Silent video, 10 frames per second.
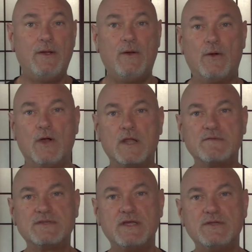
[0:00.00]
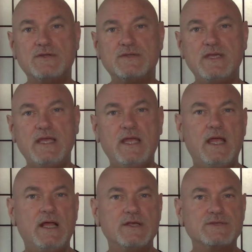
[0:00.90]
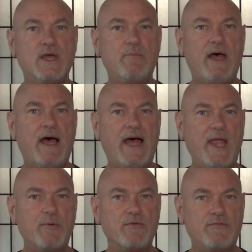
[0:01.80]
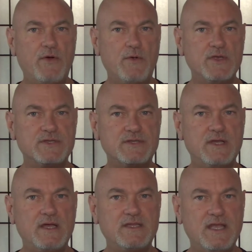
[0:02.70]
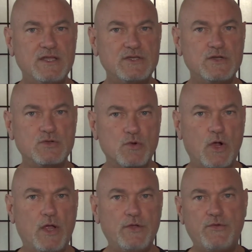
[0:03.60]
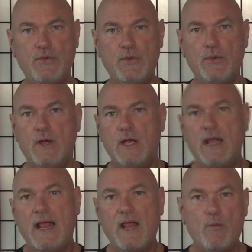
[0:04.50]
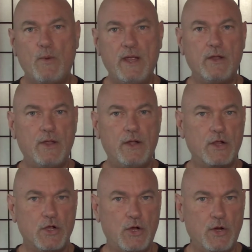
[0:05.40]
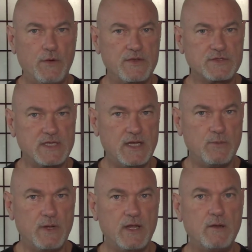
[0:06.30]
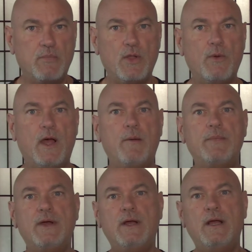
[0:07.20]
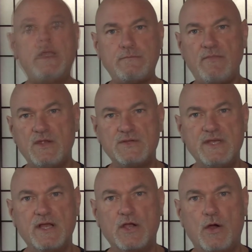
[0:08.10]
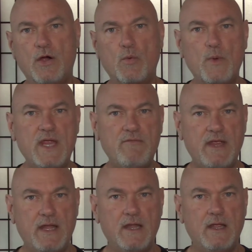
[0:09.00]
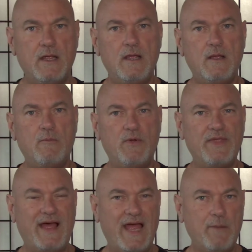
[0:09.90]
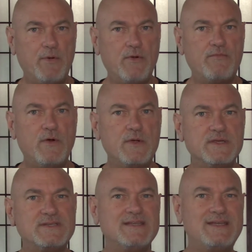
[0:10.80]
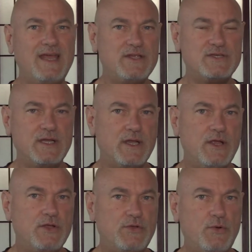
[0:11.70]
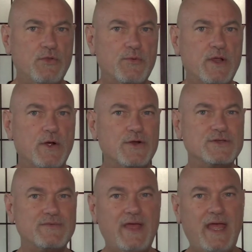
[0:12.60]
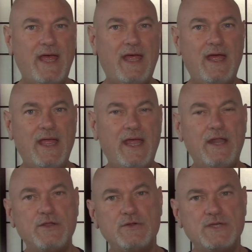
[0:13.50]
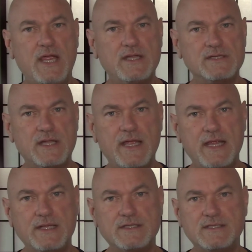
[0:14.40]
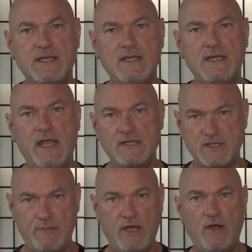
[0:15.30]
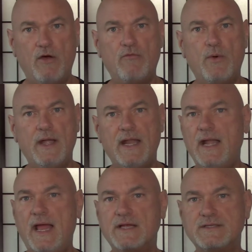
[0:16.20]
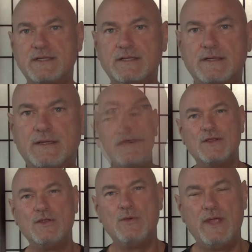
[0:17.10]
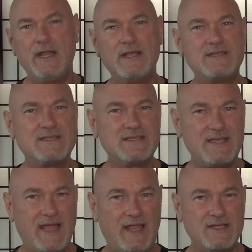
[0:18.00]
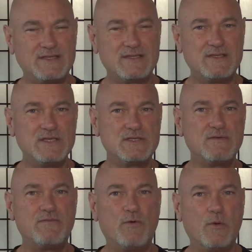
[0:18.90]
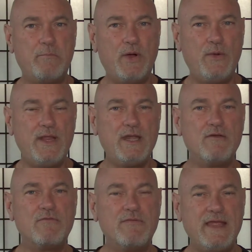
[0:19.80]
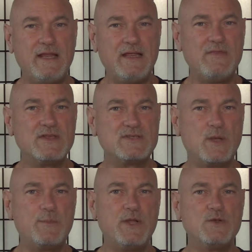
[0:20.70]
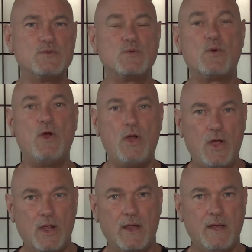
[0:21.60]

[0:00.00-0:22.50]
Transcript: or all of a sudden you see some hyper-focused attention drawn to a wheel on a car that's getting ready to blow up. You see a car weaving with a hyper-focused attention 2 or 3 cars ahead, and you change lanes and somehow avoid an accident. You get a sense, this foreboding feeling that something is wrong.